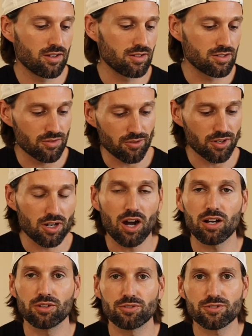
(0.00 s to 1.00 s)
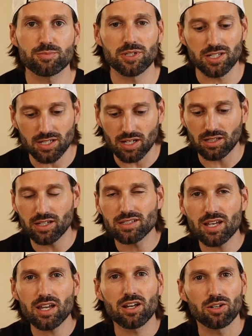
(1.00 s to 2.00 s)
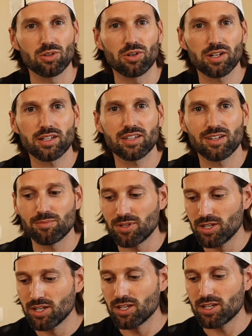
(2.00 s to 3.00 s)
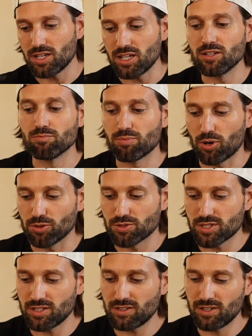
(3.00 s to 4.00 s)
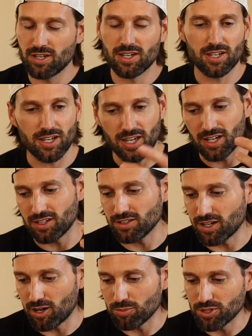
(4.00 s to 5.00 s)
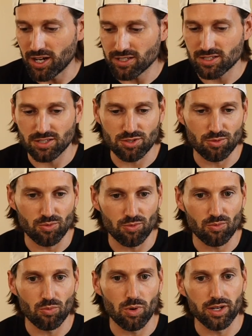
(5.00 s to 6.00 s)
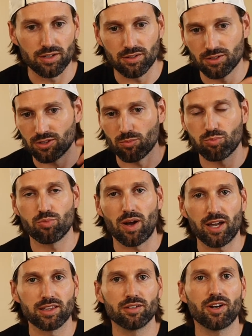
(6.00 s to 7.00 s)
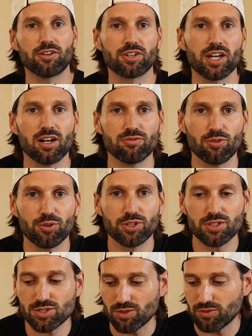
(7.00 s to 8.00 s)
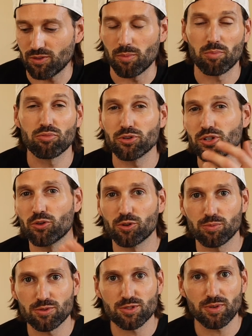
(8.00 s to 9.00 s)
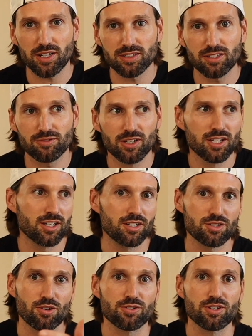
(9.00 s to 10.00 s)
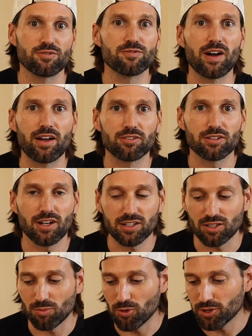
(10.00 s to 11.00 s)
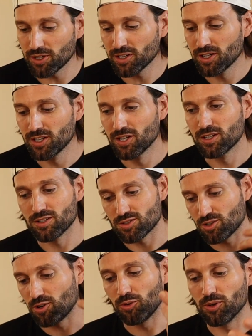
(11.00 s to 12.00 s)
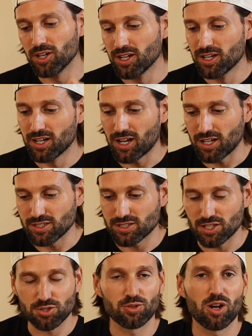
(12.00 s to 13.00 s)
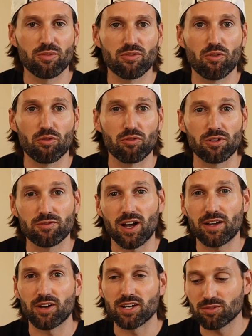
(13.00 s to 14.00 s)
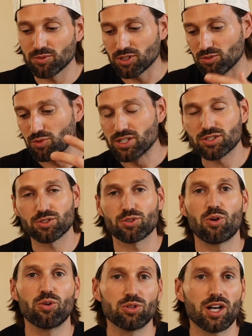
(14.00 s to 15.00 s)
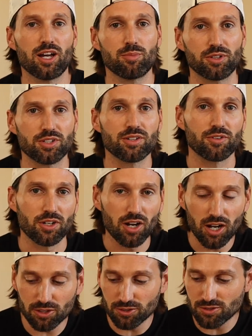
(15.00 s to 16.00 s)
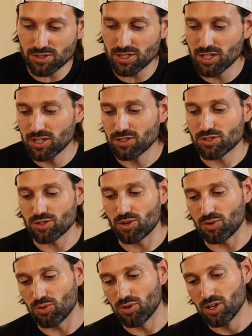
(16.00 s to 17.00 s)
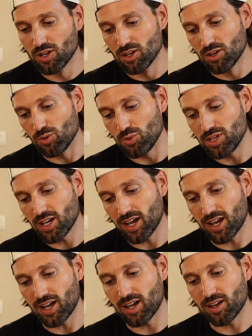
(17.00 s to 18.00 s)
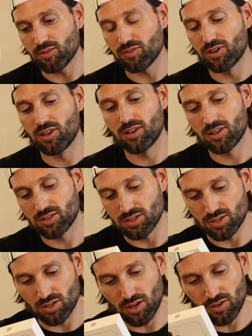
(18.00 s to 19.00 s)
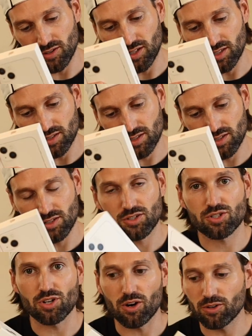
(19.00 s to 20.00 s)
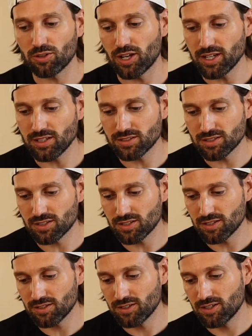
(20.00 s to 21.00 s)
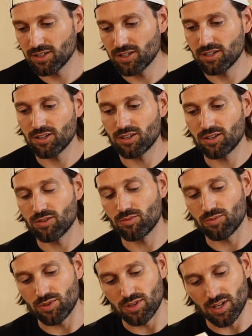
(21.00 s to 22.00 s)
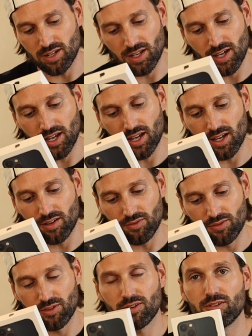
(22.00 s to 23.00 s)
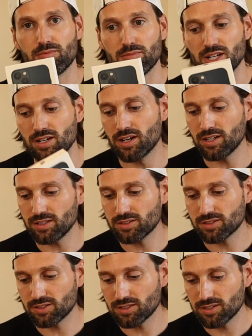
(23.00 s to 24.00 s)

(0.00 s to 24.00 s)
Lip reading: different colors because I like taking a look at them in person. And I'll be honest, I live out in California, so from a pre-order perspective, it starts at 5 o'clock in the morning. So you set your alarm for 4:45. I didn't really research a whole lot about the different colors. So we have it's Starlight. We then have midnight,